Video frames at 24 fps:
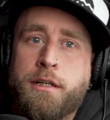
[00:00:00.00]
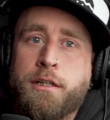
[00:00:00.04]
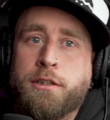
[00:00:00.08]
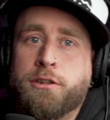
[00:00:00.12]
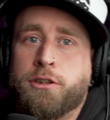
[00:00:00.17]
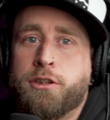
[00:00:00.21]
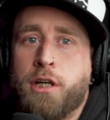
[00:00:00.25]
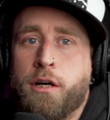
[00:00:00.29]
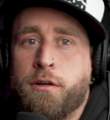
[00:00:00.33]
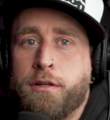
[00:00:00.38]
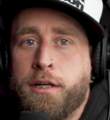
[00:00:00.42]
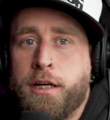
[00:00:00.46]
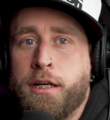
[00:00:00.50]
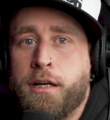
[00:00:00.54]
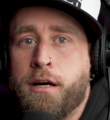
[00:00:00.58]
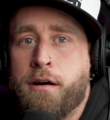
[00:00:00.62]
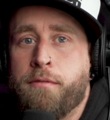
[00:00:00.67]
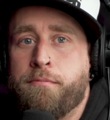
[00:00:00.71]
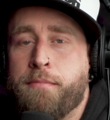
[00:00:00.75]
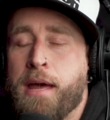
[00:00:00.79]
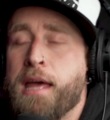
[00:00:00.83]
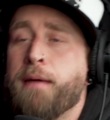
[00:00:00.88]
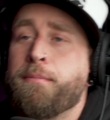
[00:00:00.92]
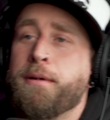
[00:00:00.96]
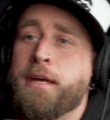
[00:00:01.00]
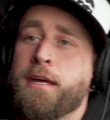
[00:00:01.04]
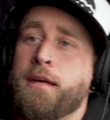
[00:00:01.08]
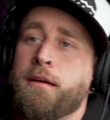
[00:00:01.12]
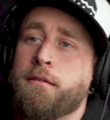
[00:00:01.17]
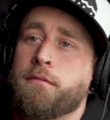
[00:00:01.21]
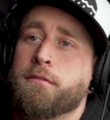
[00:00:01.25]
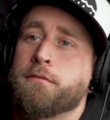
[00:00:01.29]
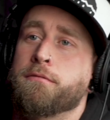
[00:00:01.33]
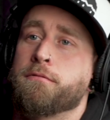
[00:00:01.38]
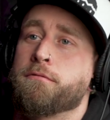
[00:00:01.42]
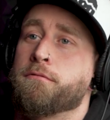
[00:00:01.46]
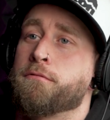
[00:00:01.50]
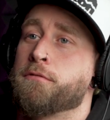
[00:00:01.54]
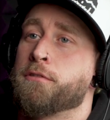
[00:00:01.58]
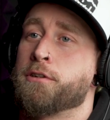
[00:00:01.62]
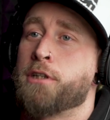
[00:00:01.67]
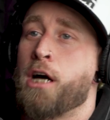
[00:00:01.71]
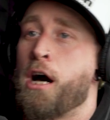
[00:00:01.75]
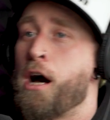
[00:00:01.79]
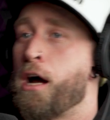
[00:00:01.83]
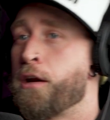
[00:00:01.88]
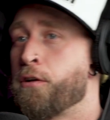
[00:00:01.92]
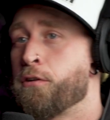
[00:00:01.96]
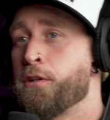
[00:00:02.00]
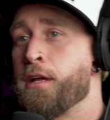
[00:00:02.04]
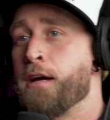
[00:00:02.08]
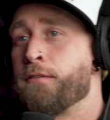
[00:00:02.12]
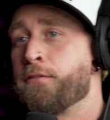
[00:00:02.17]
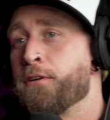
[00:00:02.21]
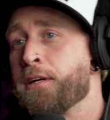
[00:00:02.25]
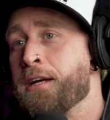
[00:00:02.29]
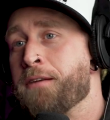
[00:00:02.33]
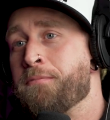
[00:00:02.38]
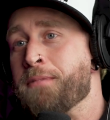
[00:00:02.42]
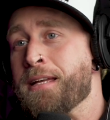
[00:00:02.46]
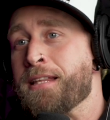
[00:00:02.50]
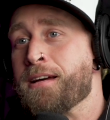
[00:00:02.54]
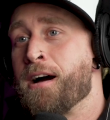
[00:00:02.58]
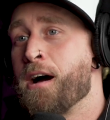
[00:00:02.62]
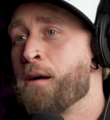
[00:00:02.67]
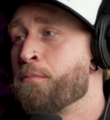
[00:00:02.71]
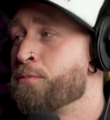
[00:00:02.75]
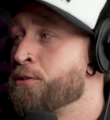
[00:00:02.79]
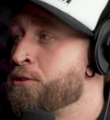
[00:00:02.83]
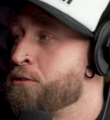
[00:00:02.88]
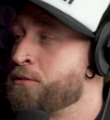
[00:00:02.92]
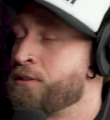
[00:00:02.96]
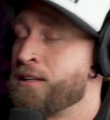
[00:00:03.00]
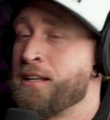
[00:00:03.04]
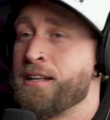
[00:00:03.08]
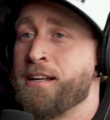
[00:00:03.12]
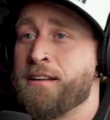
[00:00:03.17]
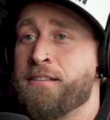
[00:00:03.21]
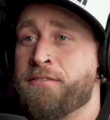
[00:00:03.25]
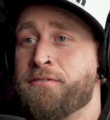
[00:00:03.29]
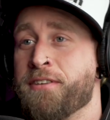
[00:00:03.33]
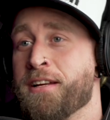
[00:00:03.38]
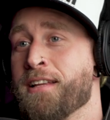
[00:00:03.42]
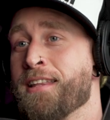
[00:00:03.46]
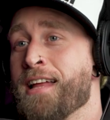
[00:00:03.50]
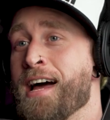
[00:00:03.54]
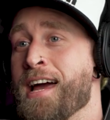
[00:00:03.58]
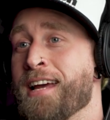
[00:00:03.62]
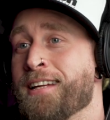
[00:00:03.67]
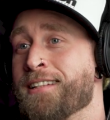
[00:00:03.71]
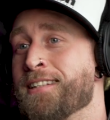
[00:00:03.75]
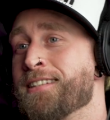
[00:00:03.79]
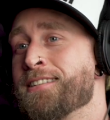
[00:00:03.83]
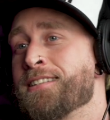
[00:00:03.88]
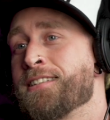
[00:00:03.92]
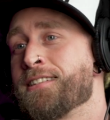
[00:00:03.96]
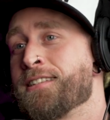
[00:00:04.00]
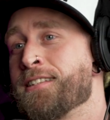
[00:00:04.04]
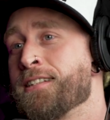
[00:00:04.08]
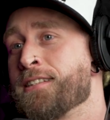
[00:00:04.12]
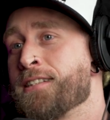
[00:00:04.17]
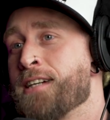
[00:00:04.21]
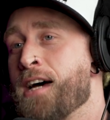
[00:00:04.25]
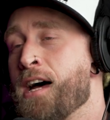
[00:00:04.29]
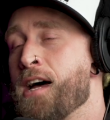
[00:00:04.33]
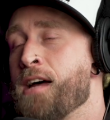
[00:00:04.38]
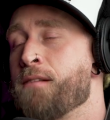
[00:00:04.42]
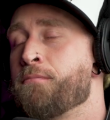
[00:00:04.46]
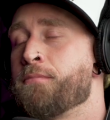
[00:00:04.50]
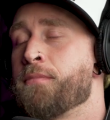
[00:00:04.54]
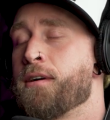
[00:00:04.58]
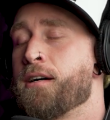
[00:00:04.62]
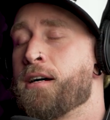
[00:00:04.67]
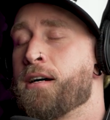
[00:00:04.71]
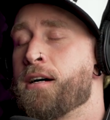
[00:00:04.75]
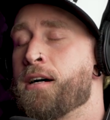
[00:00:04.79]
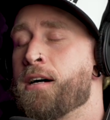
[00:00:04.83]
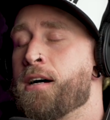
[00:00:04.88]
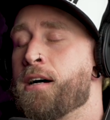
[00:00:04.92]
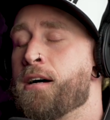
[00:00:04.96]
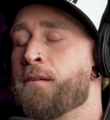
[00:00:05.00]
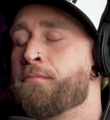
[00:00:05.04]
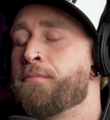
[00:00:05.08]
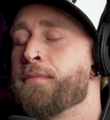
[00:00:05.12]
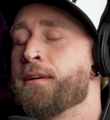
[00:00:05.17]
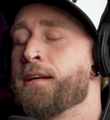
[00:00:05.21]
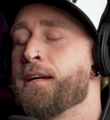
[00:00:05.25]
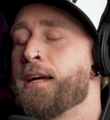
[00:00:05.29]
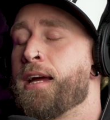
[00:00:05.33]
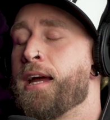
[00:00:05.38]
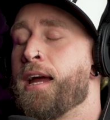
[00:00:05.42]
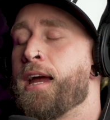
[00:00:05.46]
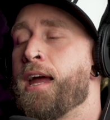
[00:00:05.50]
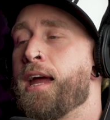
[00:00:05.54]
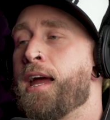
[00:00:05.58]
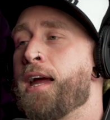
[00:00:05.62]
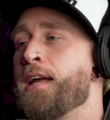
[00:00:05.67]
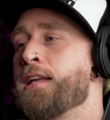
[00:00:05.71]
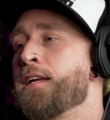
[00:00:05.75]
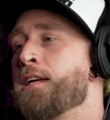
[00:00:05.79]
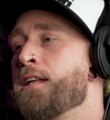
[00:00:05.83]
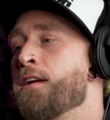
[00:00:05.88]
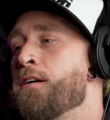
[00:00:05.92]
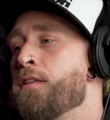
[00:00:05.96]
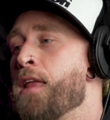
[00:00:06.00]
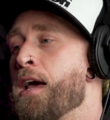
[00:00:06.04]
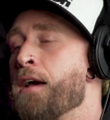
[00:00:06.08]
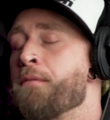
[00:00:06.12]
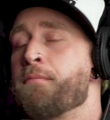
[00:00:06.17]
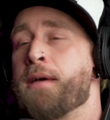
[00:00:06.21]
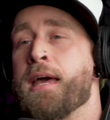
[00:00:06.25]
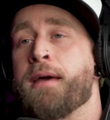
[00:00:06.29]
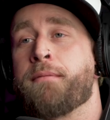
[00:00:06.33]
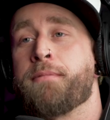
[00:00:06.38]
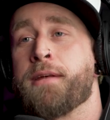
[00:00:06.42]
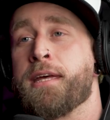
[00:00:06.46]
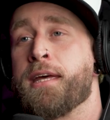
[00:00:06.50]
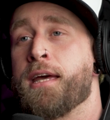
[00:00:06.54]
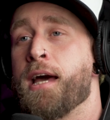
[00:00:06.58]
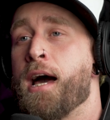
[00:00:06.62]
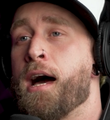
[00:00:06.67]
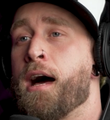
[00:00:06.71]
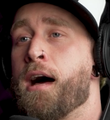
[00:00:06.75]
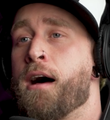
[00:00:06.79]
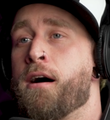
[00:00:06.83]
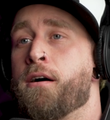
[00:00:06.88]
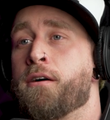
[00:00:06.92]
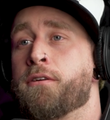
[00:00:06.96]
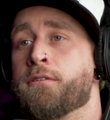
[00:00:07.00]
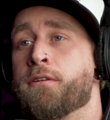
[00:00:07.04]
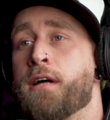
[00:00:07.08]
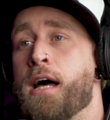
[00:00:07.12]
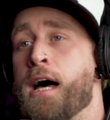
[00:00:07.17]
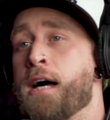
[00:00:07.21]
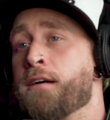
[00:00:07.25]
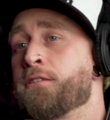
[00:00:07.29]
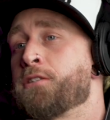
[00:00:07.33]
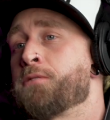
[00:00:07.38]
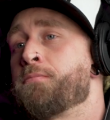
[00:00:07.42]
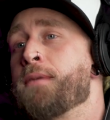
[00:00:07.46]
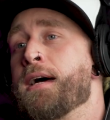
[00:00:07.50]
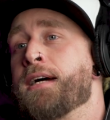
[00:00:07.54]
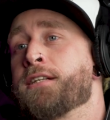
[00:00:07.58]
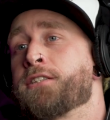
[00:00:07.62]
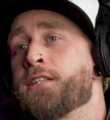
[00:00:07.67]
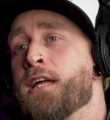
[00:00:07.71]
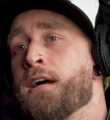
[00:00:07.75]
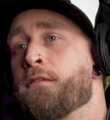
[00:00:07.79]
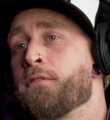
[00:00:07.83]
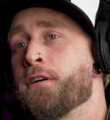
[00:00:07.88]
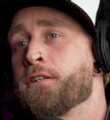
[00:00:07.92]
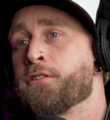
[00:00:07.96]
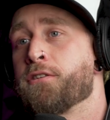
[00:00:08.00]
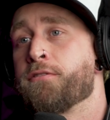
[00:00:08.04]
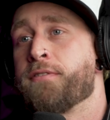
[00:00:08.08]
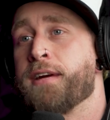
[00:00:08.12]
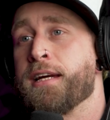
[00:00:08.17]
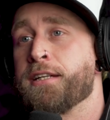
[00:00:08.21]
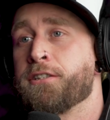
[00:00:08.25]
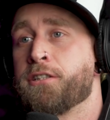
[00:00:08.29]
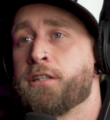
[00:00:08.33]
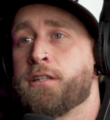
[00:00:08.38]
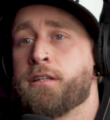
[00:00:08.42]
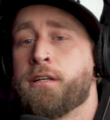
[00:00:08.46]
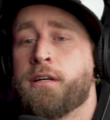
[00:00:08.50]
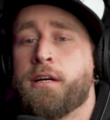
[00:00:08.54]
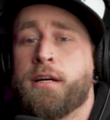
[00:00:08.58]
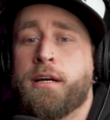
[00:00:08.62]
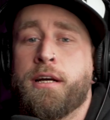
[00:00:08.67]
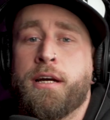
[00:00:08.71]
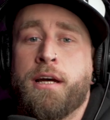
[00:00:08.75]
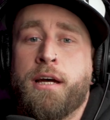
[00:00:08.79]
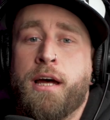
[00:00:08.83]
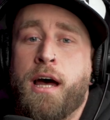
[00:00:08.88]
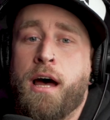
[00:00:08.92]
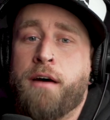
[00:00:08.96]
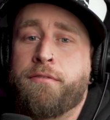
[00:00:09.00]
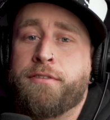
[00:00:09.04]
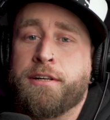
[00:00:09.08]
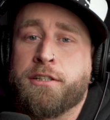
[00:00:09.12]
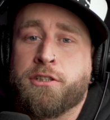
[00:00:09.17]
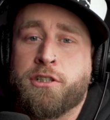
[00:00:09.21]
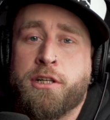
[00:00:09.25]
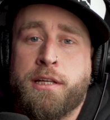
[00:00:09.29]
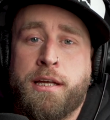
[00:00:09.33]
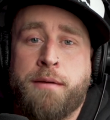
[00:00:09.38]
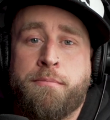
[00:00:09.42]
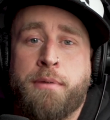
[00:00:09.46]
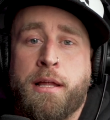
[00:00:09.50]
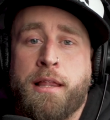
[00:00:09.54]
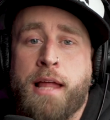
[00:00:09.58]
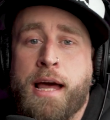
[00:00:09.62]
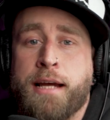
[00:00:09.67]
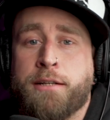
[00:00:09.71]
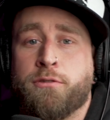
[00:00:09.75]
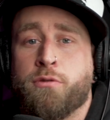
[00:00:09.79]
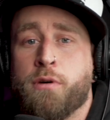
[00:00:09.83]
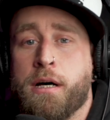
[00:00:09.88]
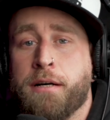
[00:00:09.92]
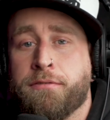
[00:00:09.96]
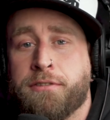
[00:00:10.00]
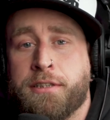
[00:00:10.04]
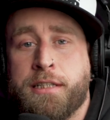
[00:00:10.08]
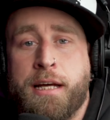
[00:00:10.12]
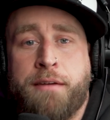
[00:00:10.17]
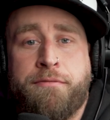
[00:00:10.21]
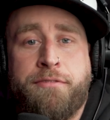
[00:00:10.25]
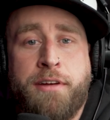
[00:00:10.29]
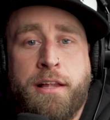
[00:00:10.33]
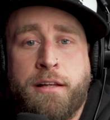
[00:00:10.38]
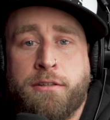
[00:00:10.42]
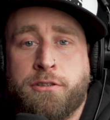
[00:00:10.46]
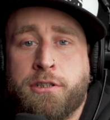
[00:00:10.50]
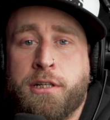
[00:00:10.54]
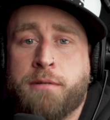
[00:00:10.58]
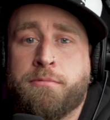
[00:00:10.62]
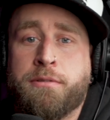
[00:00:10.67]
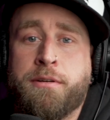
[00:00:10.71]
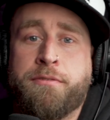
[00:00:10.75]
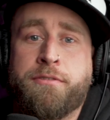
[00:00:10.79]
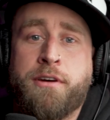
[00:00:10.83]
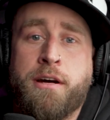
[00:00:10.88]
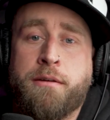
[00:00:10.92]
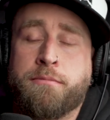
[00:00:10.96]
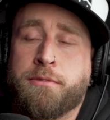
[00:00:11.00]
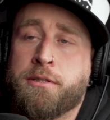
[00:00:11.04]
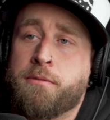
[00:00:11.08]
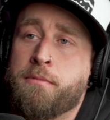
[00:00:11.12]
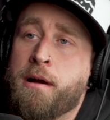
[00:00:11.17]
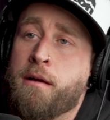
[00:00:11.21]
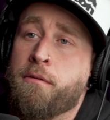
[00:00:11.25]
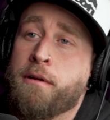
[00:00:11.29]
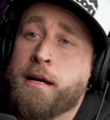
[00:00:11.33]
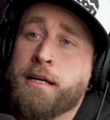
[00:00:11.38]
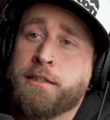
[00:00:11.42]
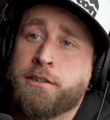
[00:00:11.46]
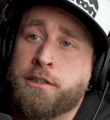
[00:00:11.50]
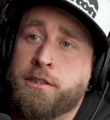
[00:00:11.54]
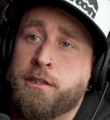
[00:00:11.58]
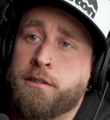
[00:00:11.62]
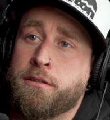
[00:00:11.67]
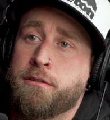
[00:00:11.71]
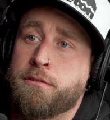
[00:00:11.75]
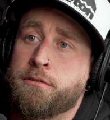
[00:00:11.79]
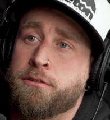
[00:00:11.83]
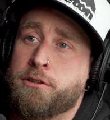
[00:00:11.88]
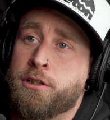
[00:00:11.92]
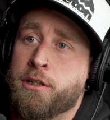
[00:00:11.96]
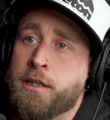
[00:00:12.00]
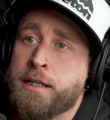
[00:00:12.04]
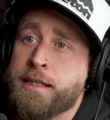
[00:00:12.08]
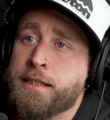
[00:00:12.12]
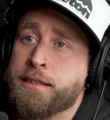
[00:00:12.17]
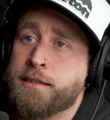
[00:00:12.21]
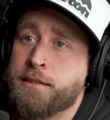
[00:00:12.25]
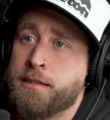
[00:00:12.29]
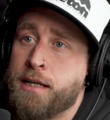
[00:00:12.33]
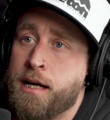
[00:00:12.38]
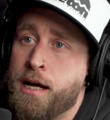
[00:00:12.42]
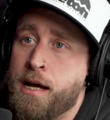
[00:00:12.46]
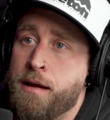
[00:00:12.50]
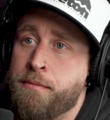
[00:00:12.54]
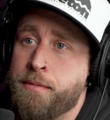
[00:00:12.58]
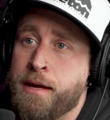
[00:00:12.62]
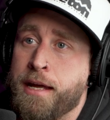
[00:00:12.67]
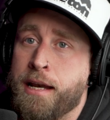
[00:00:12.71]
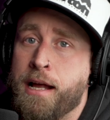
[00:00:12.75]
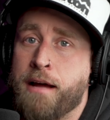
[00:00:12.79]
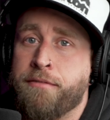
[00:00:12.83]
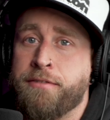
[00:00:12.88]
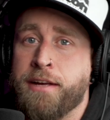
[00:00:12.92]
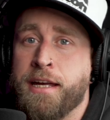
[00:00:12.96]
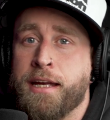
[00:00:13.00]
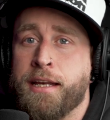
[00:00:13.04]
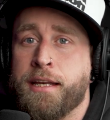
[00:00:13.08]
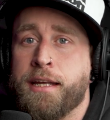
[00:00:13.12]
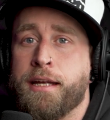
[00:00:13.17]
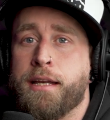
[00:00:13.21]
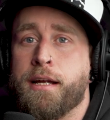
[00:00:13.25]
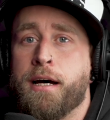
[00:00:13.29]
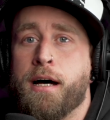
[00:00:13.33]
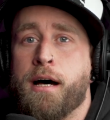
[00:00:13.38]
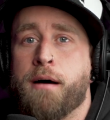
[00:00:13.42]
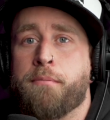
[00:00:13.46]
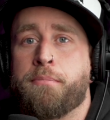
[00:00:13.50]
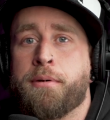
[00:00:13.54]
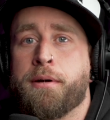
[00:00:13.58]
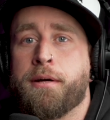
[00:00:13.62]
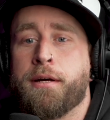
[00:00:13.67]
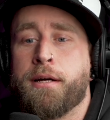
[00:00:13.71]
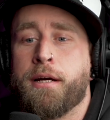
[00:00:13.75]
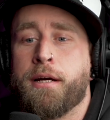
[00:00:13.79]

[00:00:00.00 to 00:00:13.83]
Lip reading: So, maybe God will never give me the opportunity to feel like this is the time. And maybe I'll smash that reservation eventually. But 12-step fellowships have come to my rescue during this time, and I've ended up